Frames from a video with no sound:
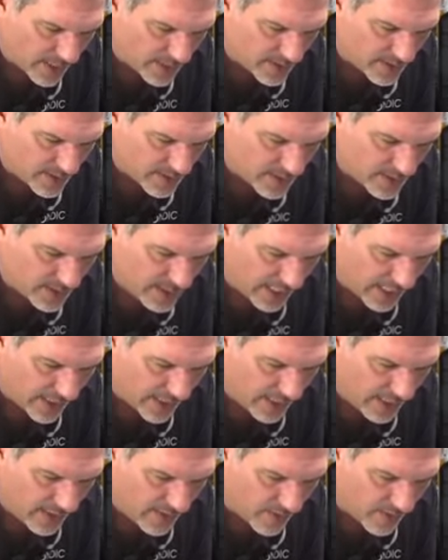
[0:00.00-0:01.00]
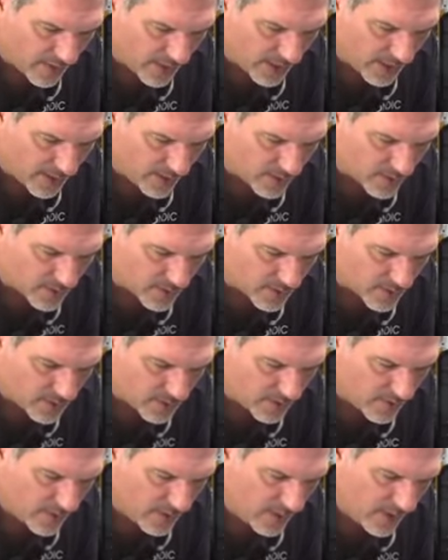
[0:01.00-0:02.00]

It's just a technique you can get used to.